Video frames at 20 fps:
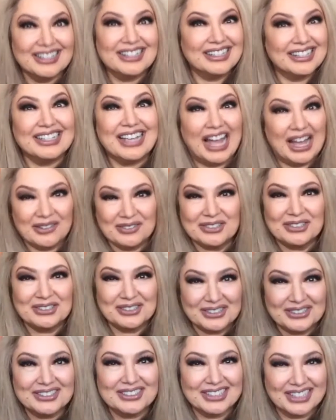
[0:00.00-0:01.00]

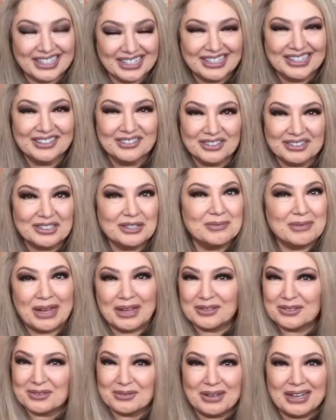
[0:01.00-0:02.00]
Absolutely. With their
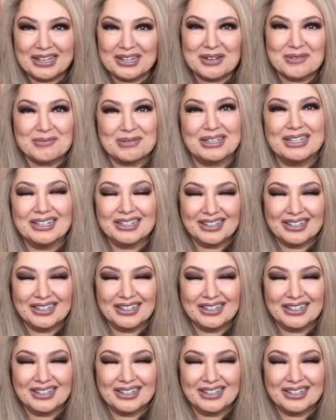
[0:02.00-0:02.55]
mouths wide open.